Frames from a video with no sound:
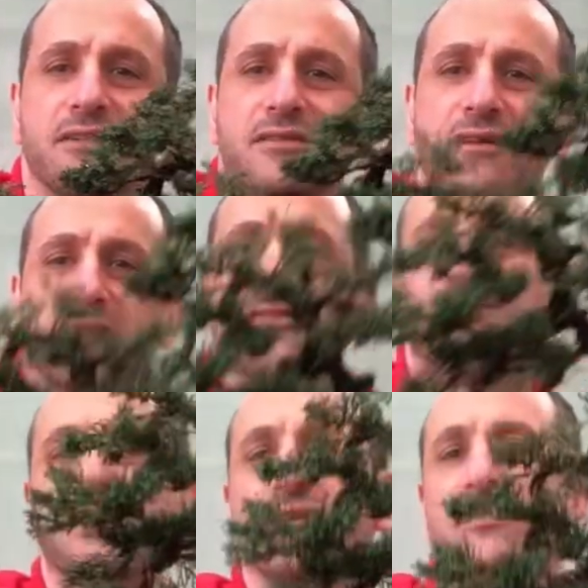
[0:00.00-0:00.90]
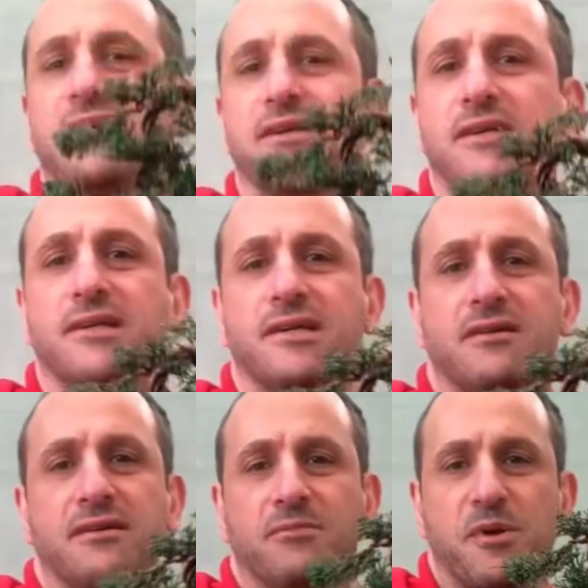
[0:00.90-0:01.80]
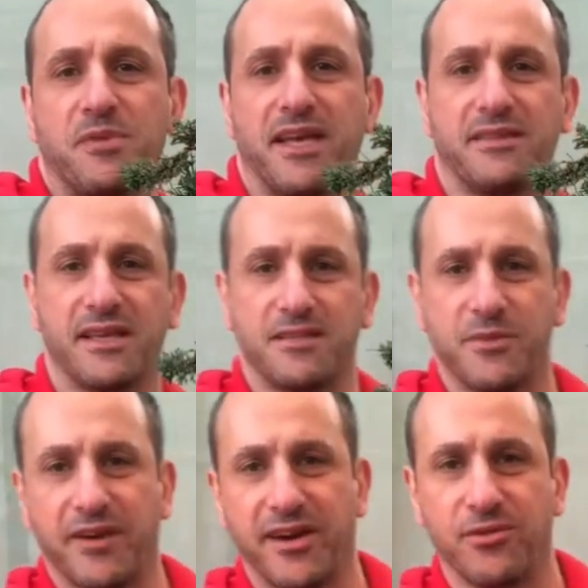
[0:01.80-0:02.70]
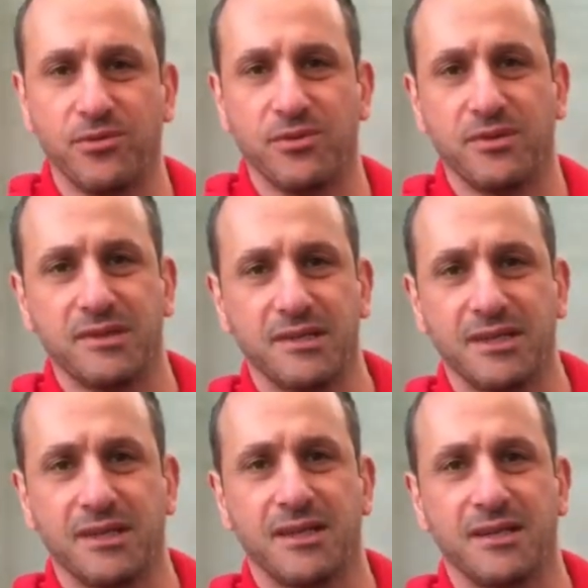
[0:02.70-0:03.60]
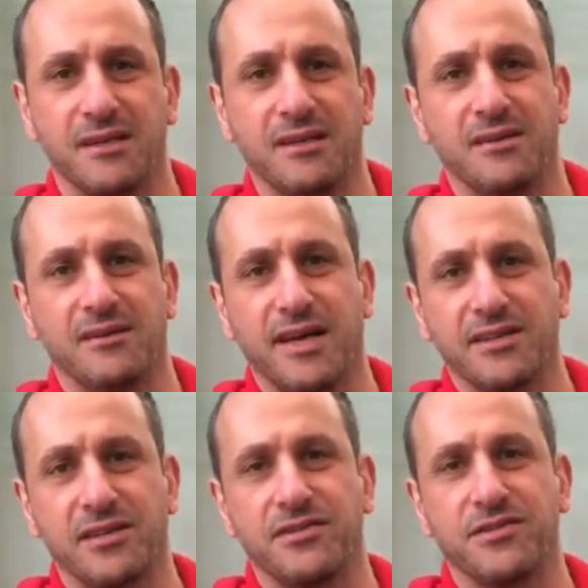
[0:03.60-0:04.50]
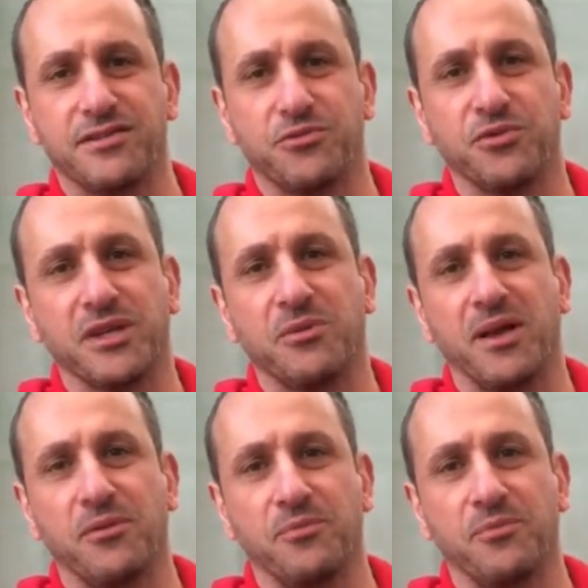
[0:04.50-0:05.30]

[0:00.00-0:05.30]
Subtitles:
Nice tree. Look, maybe that's a better angle. Actually sits it really well.